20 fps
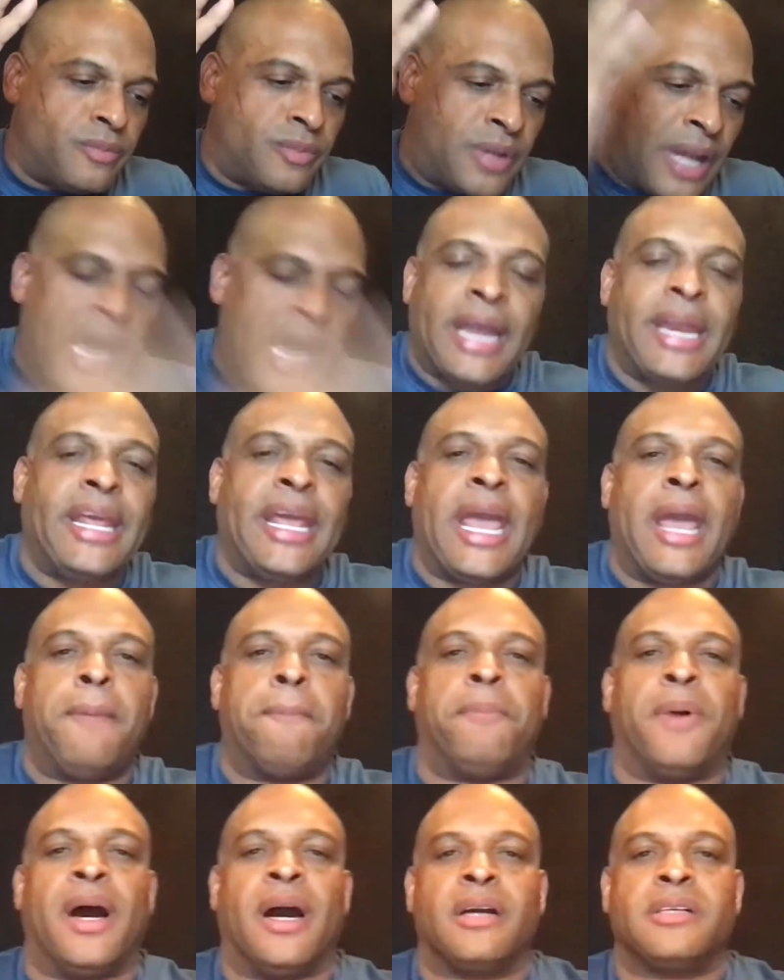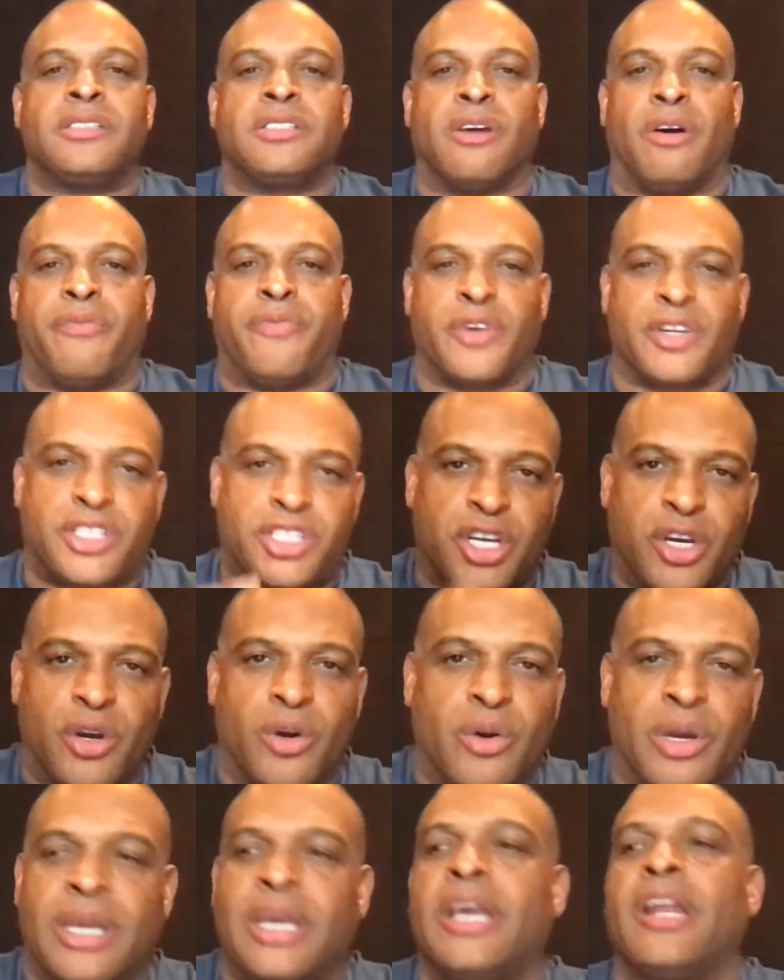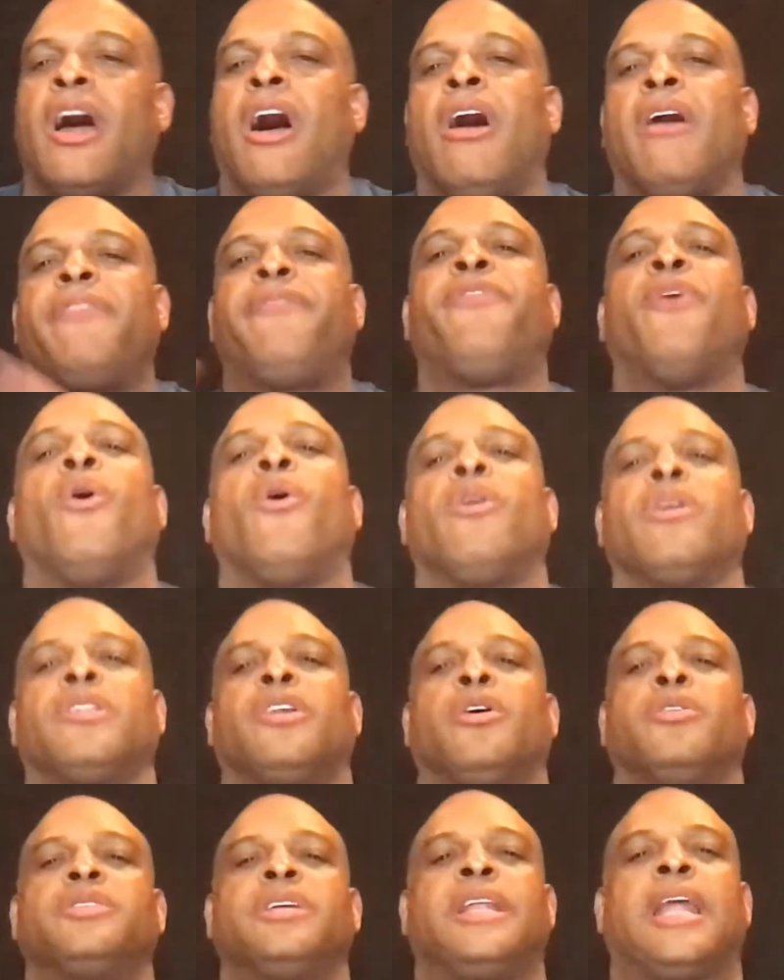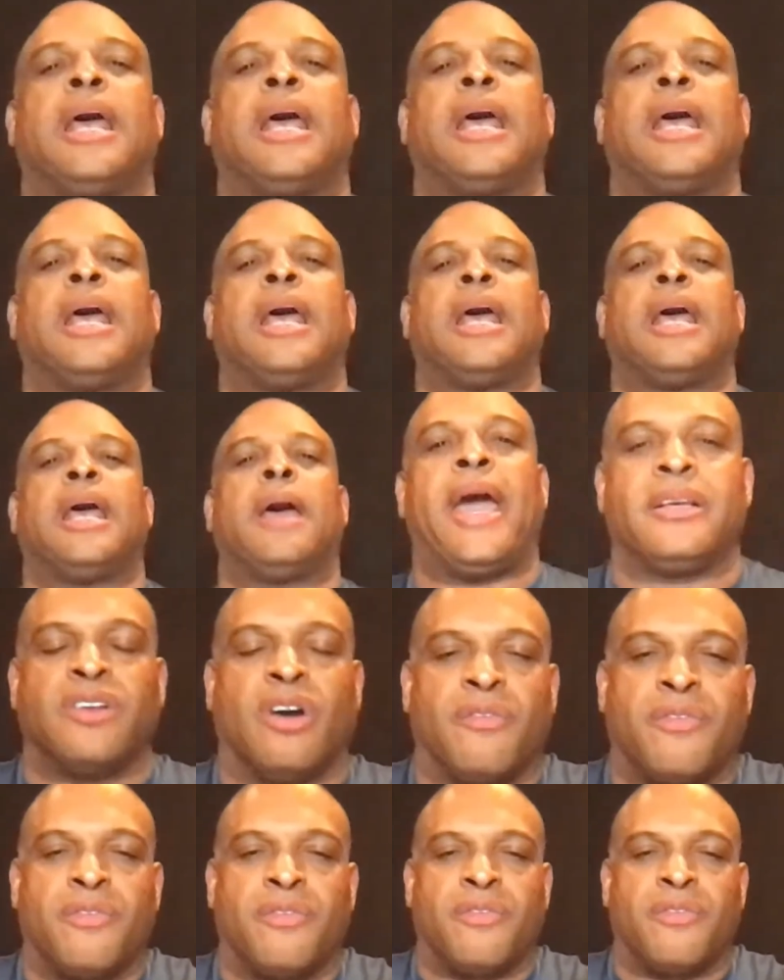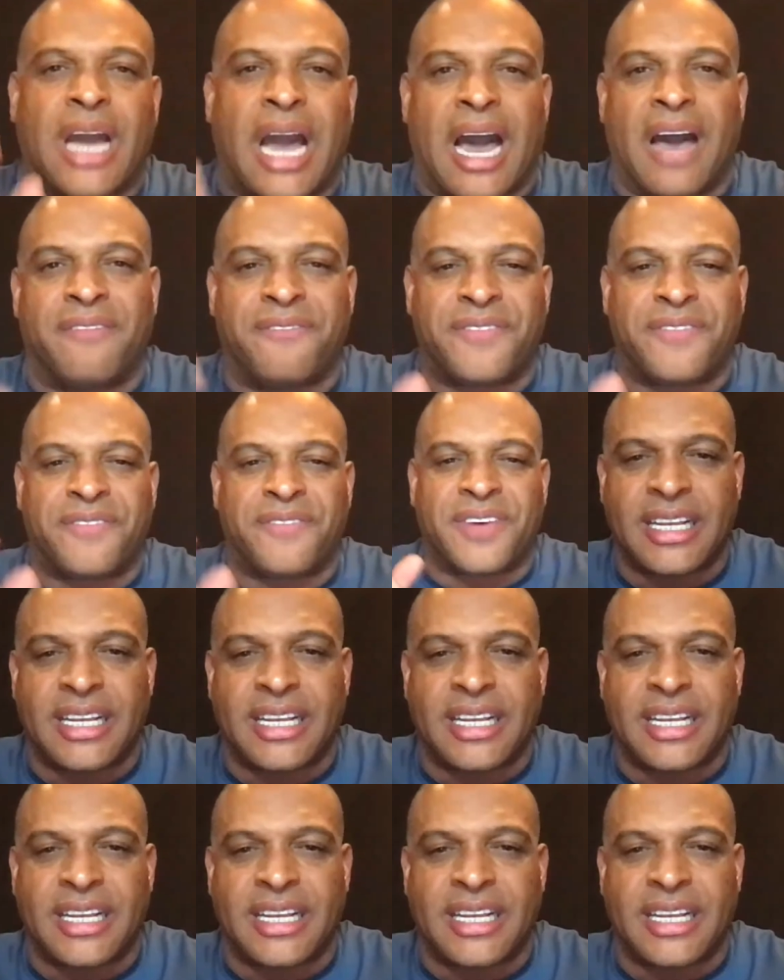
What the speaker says: $98. So for 2 and get all 4 of those in that pack. It's over on